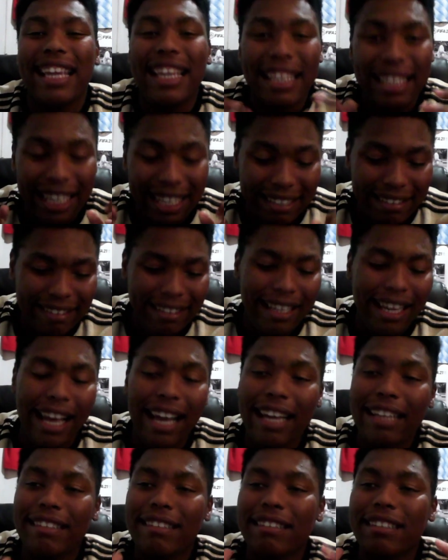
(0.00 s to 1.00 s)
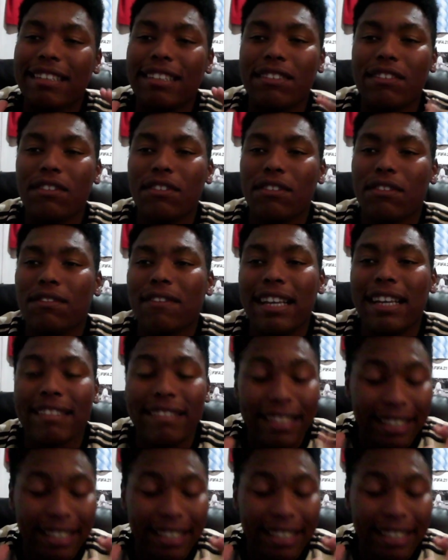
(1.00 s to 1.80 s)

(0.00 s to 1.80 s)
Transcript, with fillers: It's constant stress,